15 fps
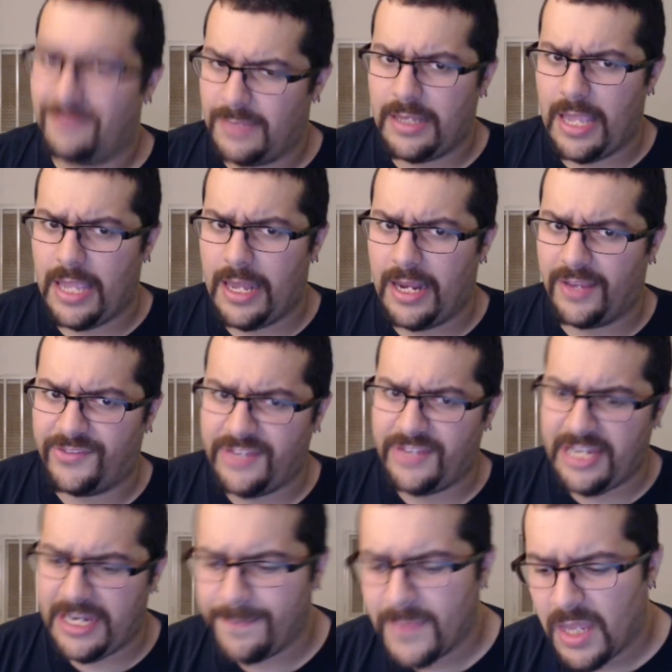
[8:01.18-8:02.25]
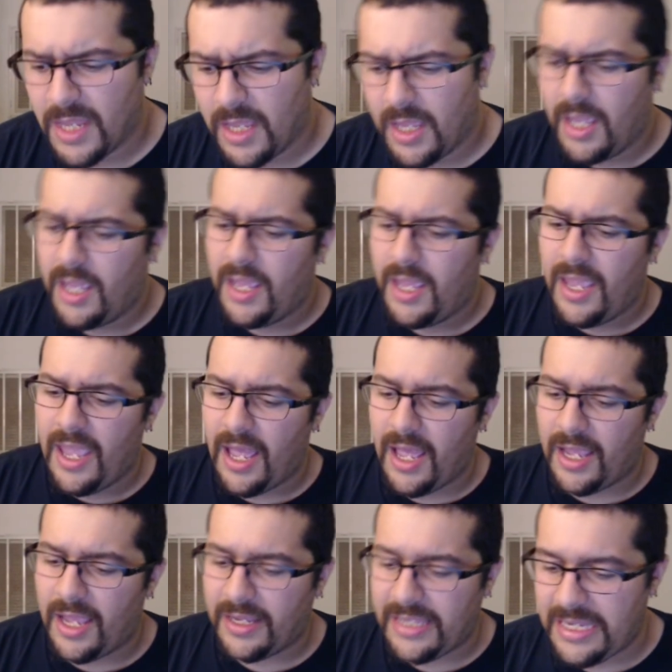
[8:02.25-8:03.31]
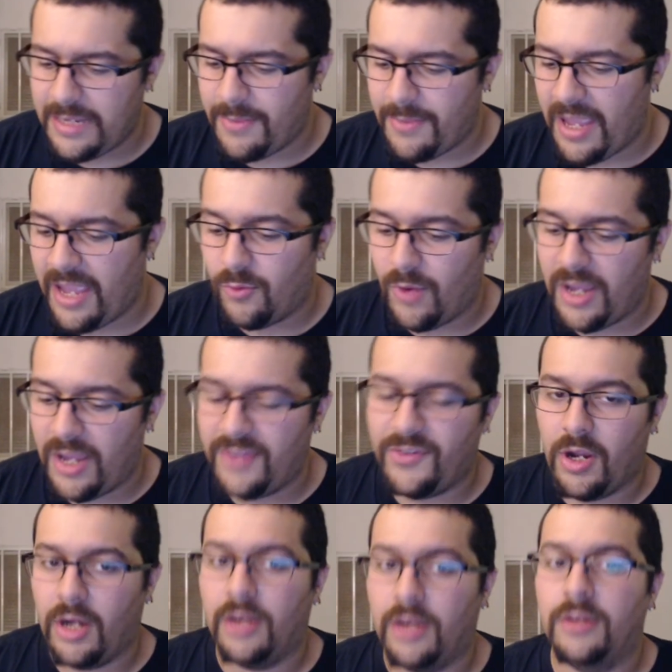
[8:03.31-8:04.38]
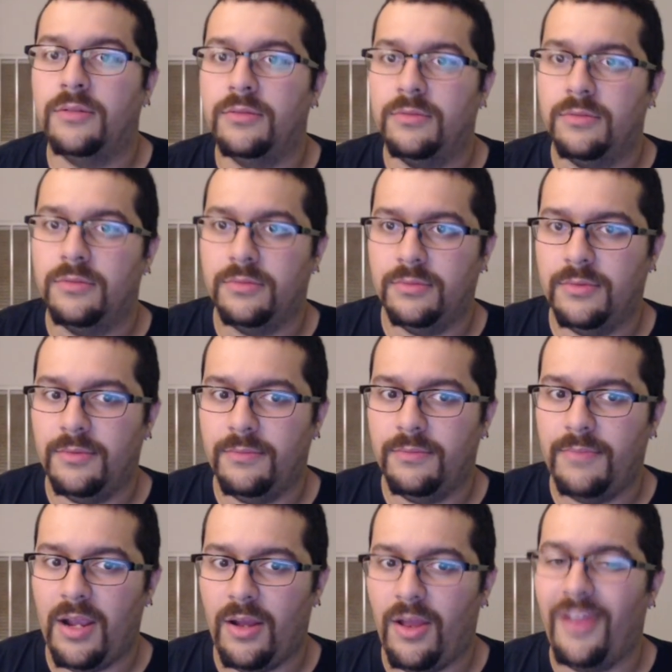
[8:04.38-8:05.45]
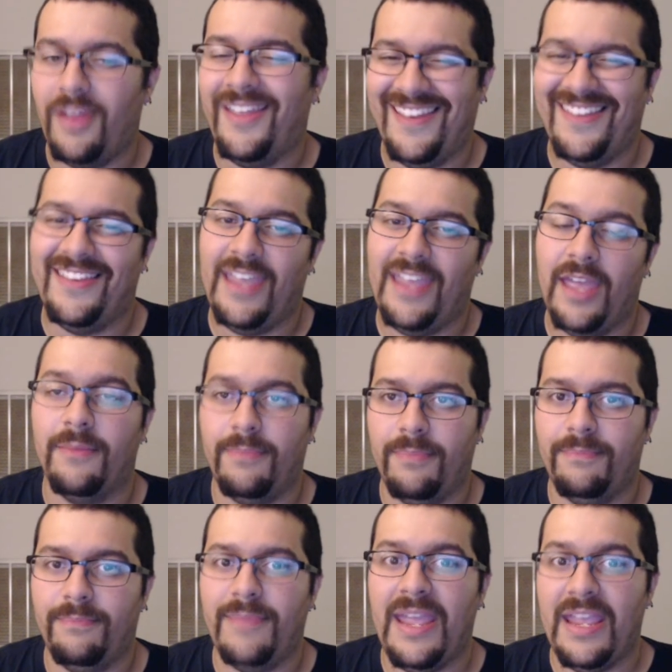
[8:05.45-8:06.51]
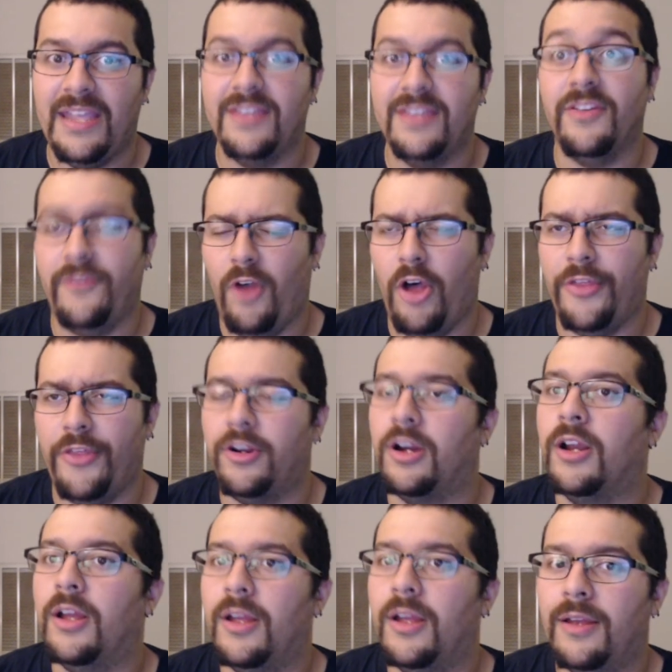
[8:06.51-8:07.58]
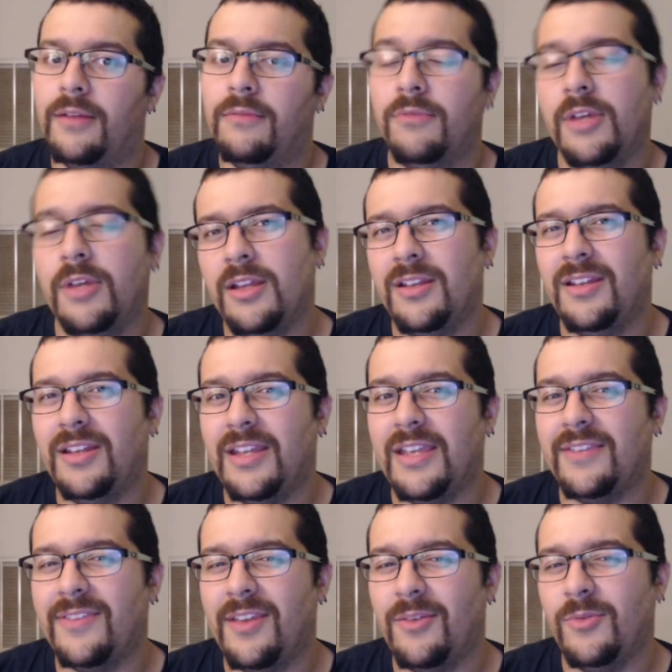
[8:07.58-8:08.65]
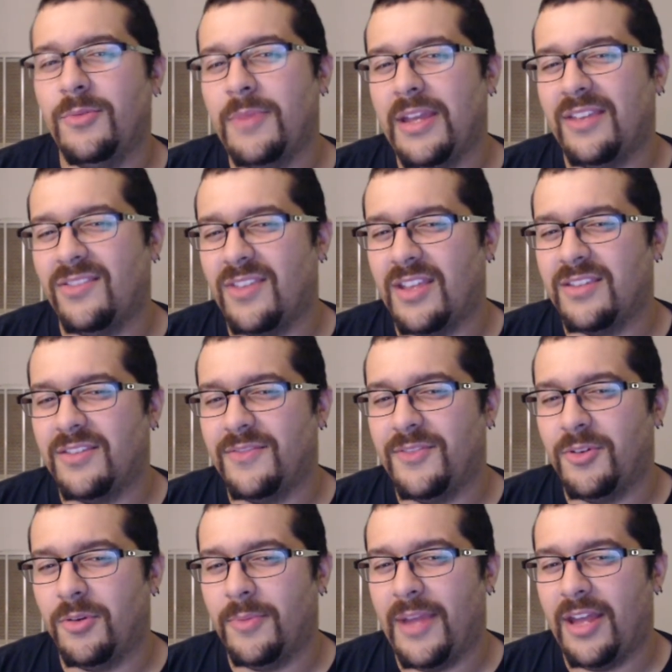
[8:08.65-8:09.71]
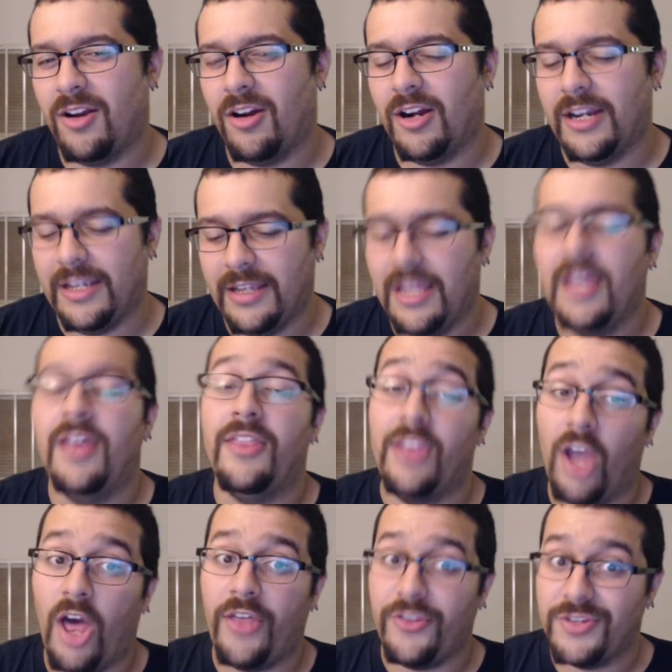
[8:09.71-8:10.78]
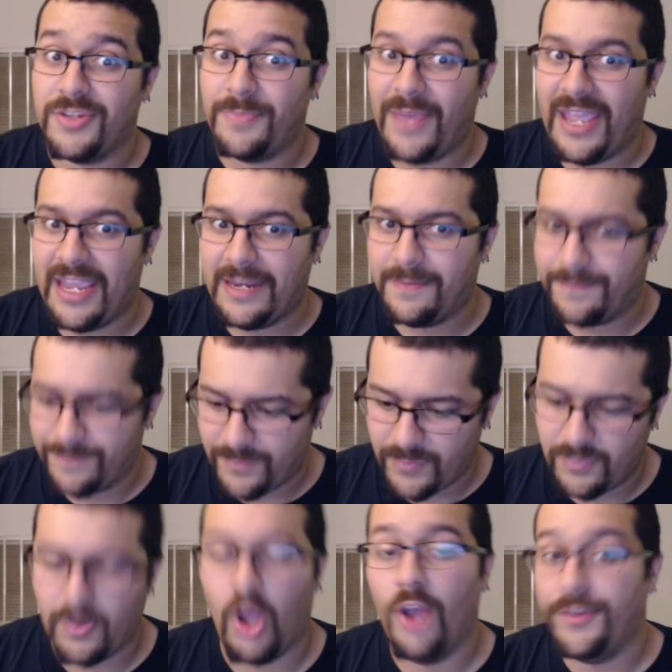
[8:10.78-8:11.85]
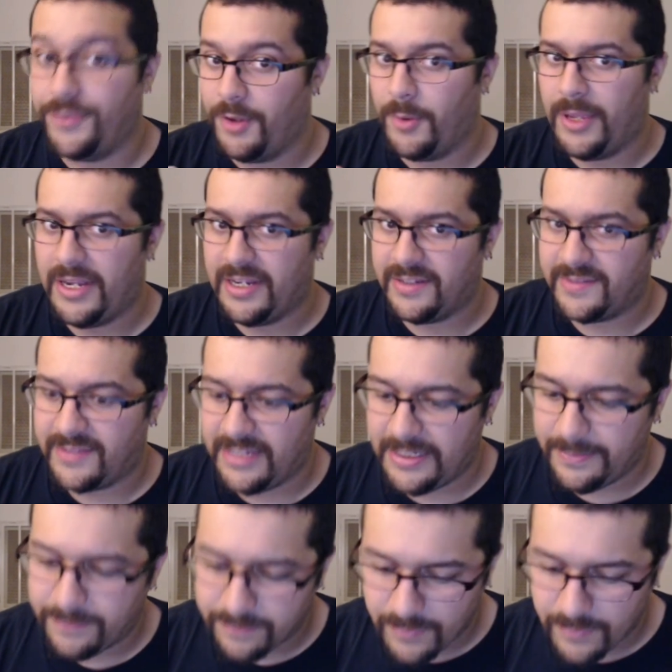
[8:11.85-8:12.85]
NXT. Akeem and Razor, yeah, Pains of Author. Well, I guess that would make sense if you were Matt Hardy. The Authors of Pain, also NXT.